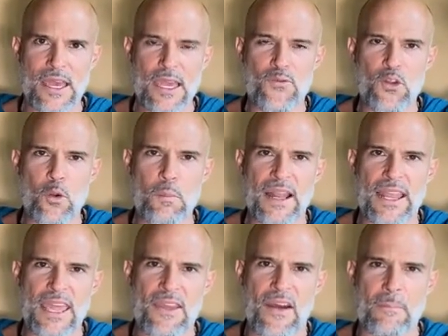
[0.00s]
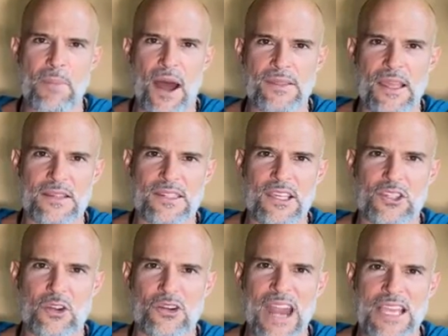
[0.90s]
if you believe abundance
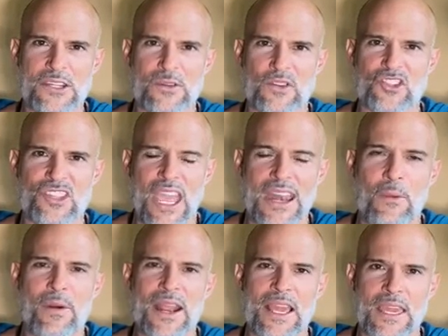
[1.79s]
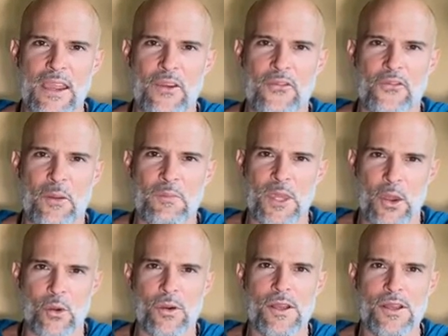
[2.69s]
is your natural state. I want to hear from
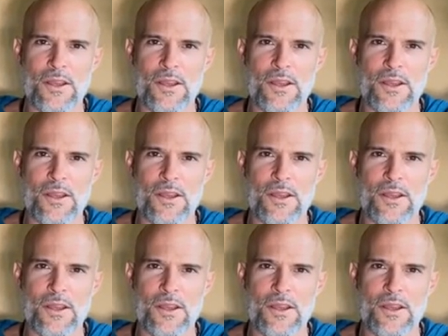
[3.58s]
you.